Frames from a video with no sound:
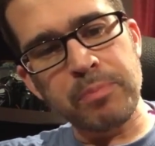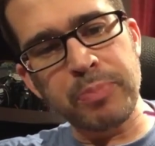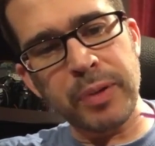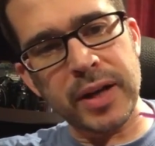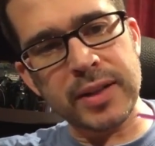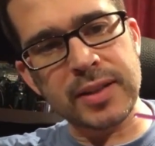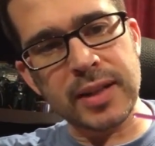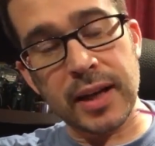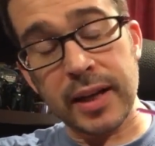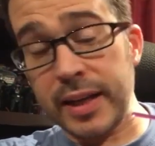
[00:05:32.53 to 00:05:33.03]

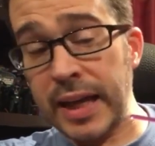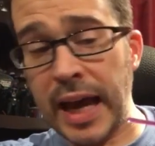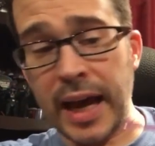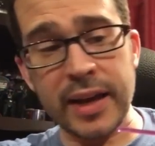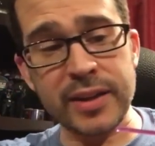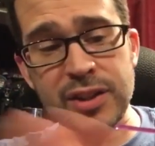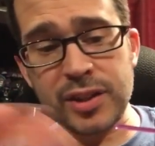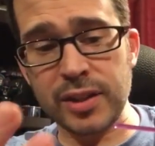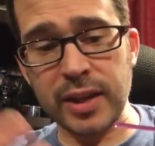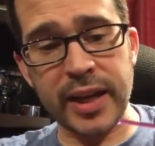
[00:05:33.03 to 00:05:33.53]
But uh,
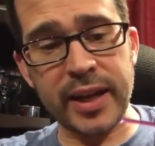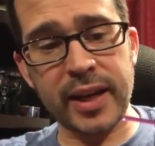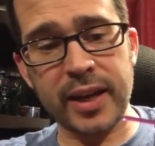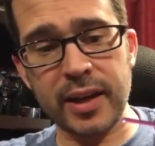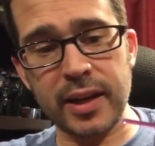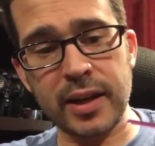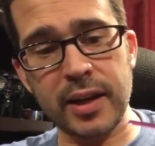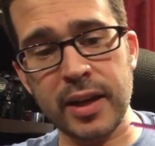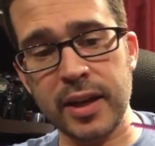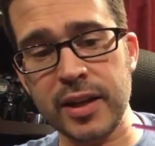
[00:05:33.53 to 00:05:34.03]
yeah, just
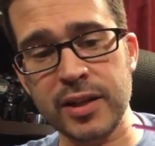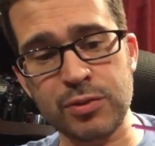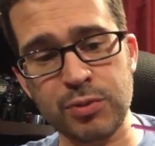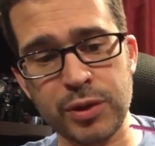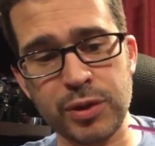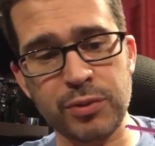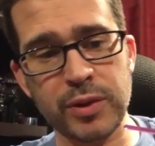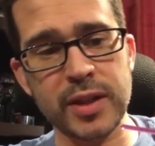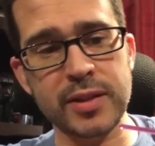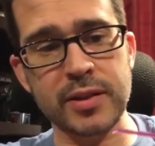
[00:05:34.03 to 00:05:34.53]
like it is
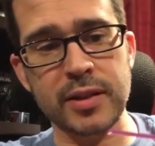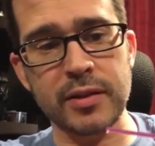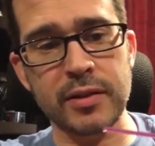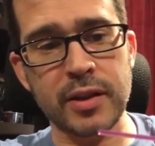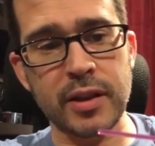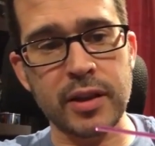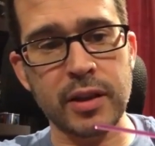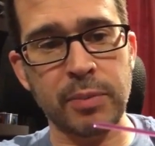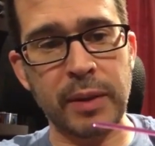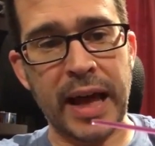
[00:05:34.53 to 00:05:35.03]
with the rest
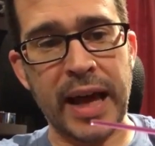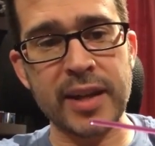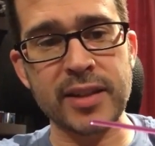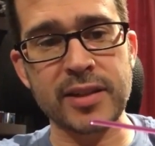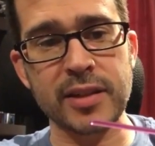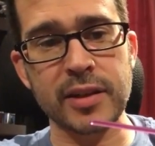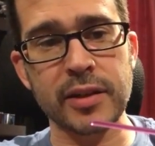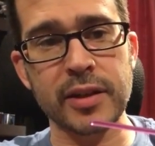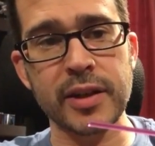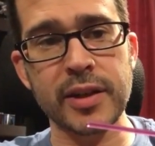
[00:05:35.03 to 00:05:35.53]
of the, the
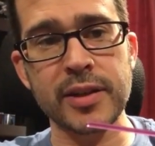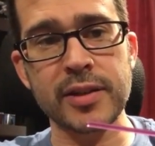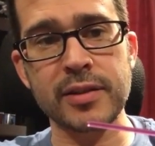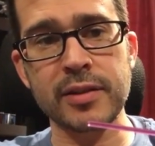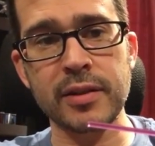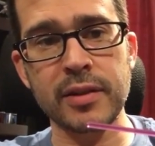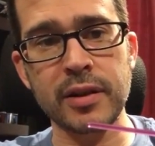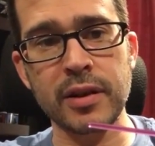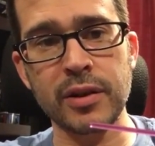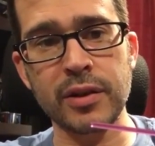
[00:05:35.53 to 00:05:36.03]
Black
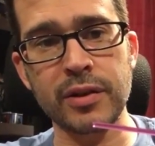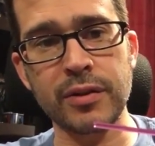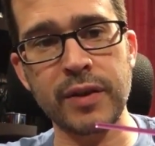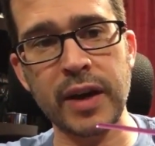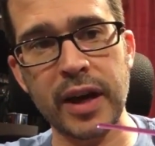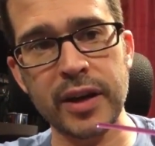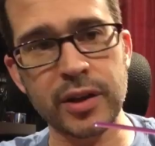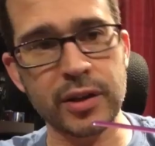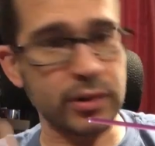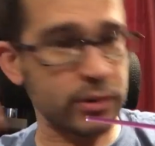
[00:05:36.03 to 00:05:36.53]
Series, uh, you know, you've
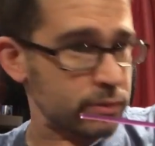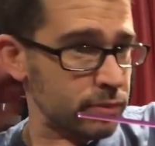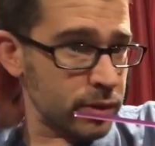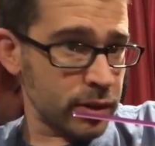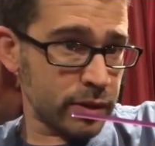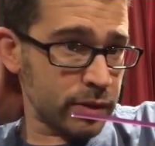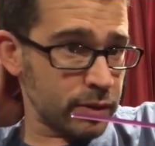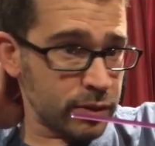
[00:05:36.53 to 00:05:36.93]
got your